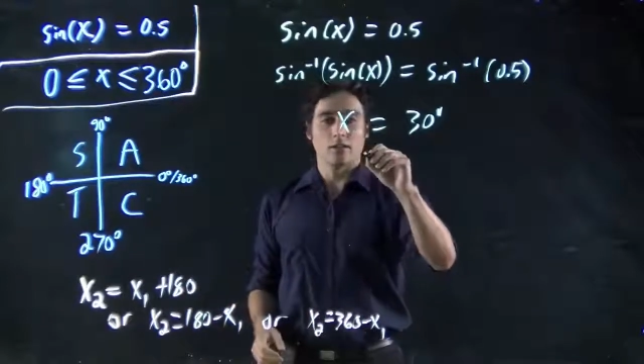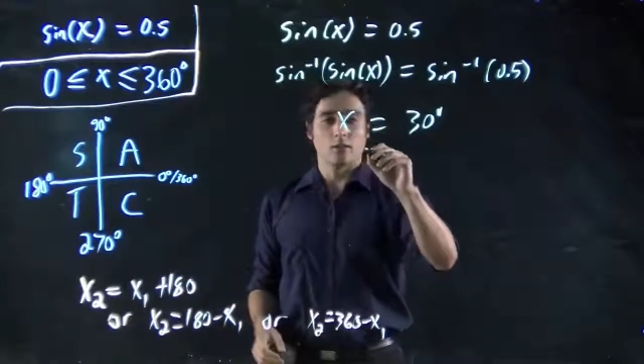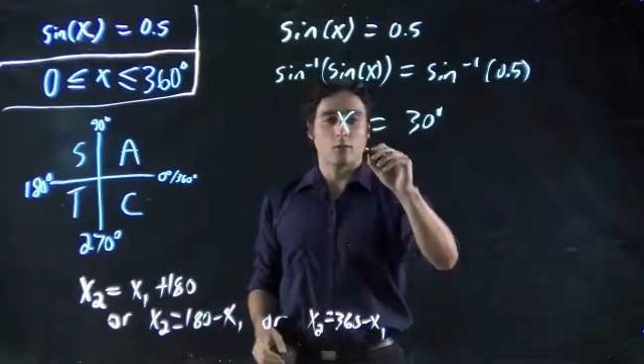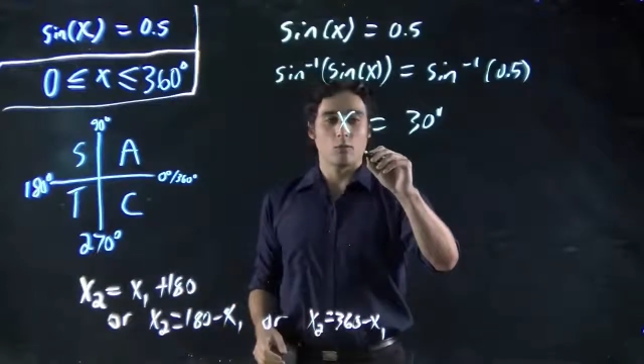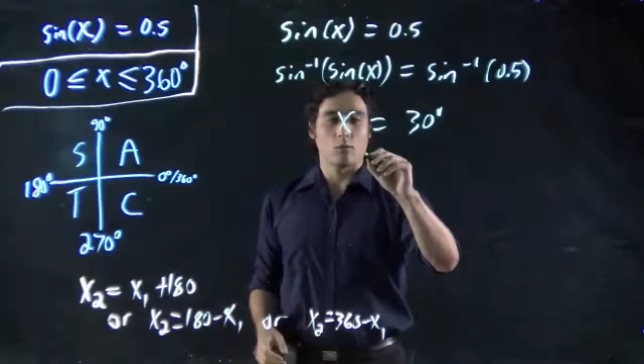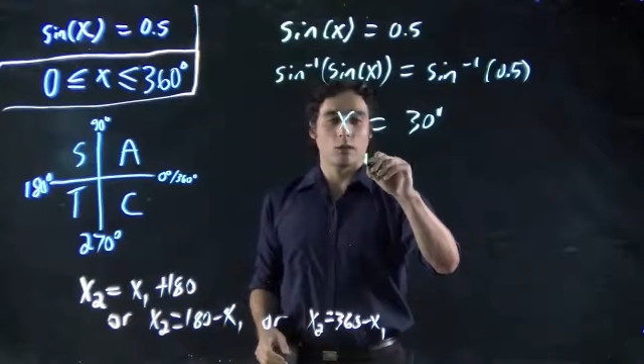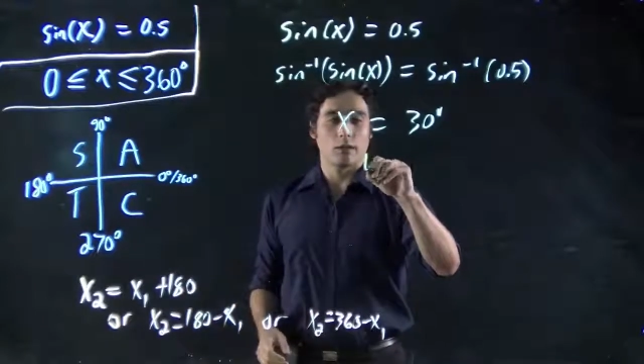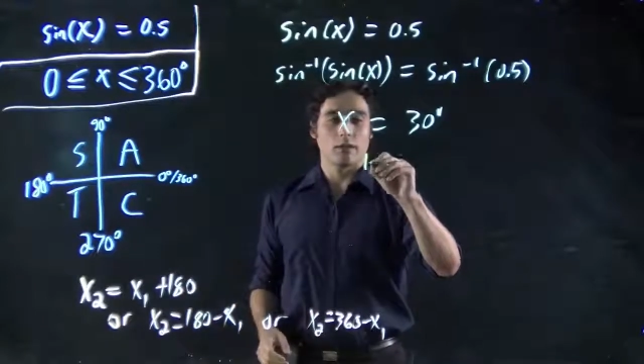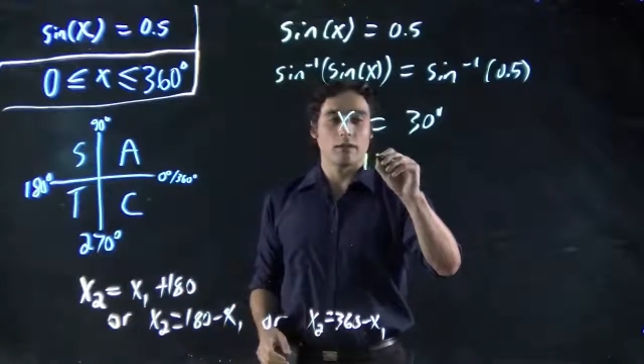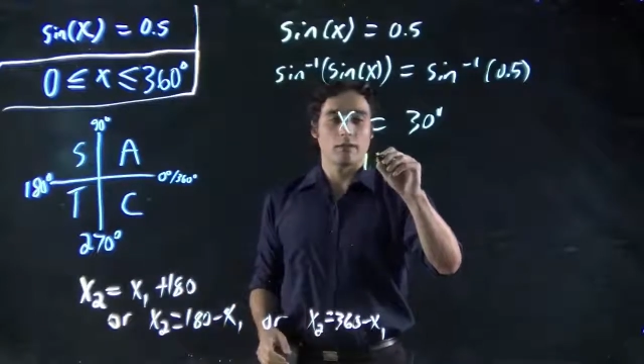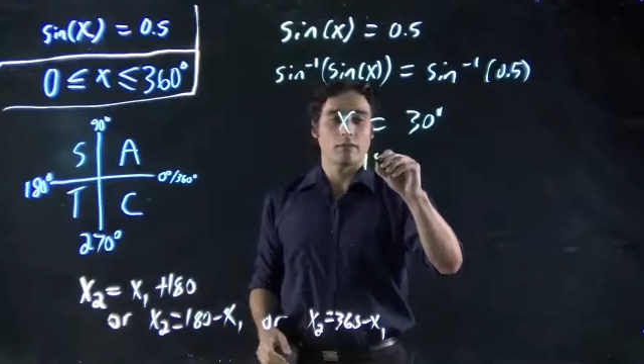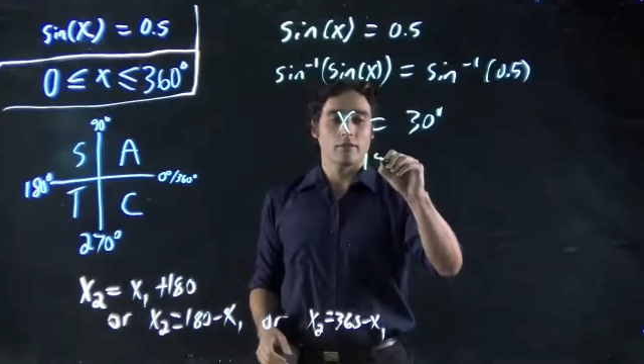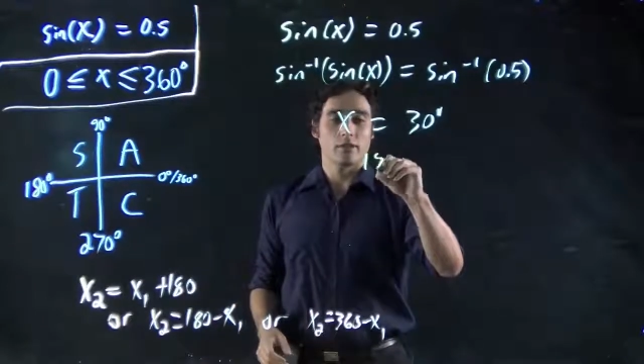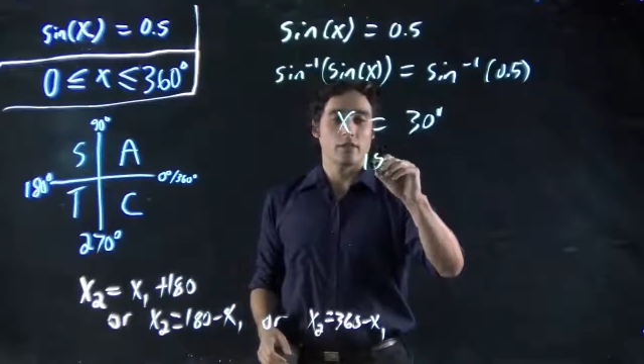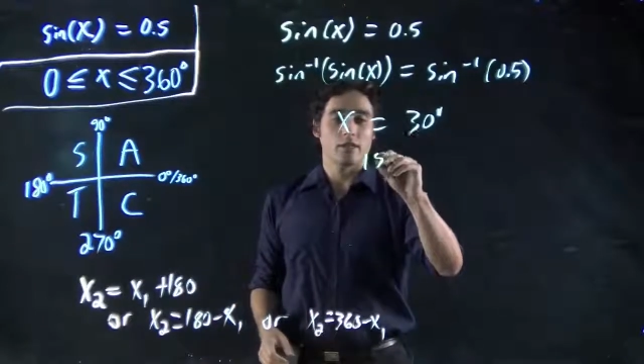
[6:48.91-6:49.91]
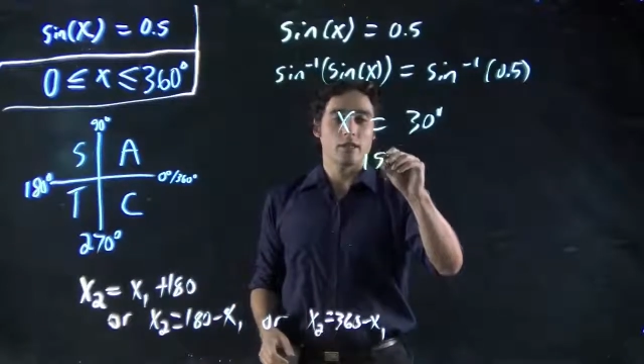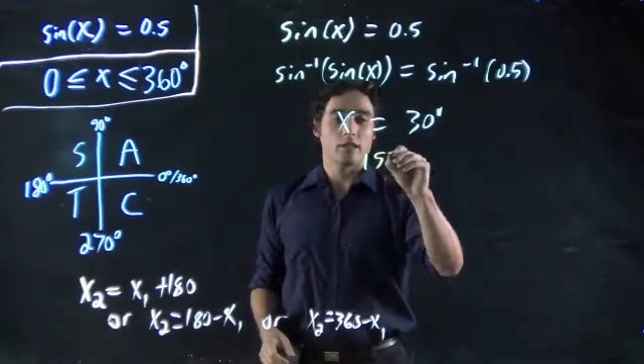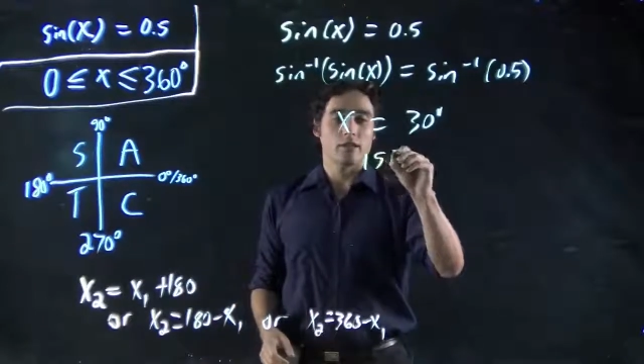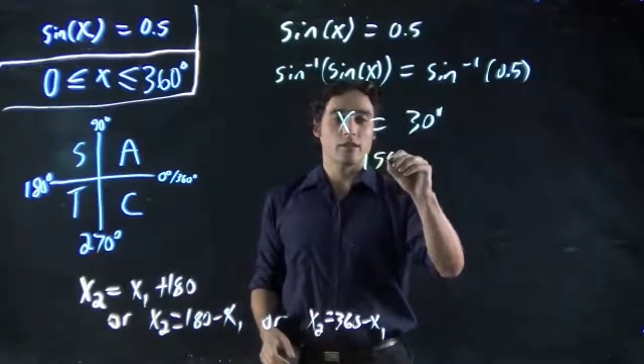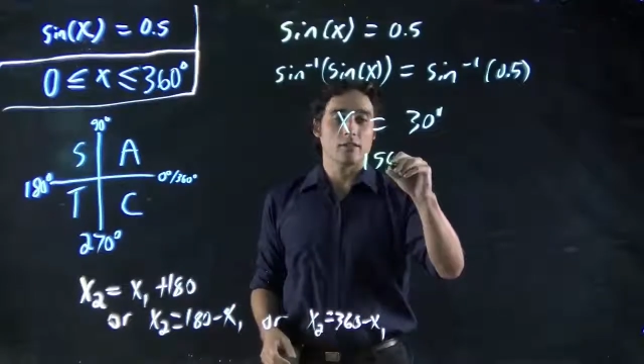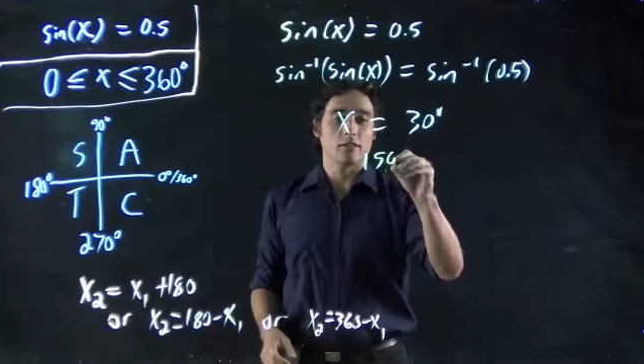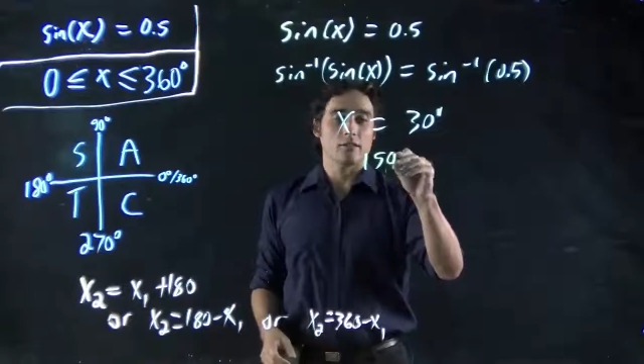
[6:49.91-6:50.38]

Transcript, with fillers: 150.